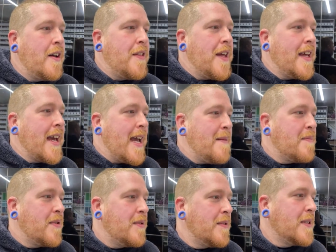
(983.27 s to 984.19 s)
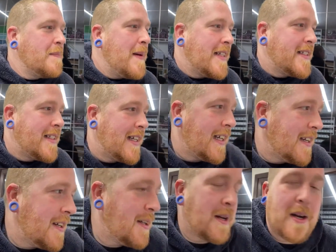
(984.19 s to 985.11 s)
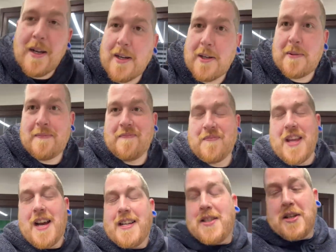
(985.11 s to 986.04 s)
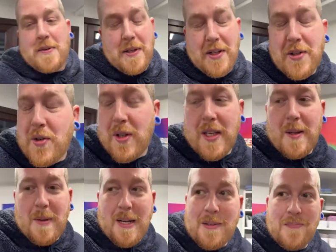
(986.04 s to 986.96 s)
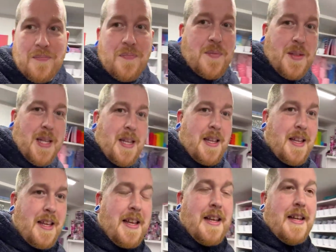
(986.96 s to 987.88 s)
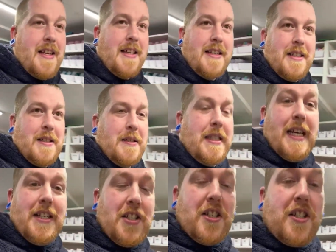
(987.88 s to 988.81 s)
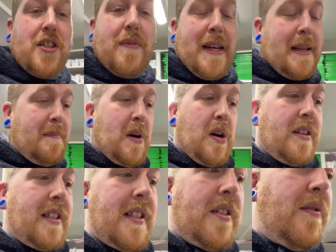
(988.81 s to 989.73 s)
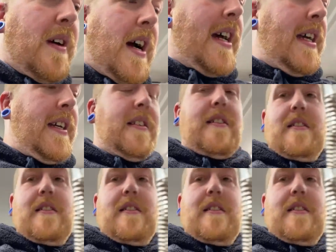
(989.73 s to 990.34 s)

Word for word: think April's bestie. Oh, yeah, I don't know what you're talking about. They're just green boxes, all right?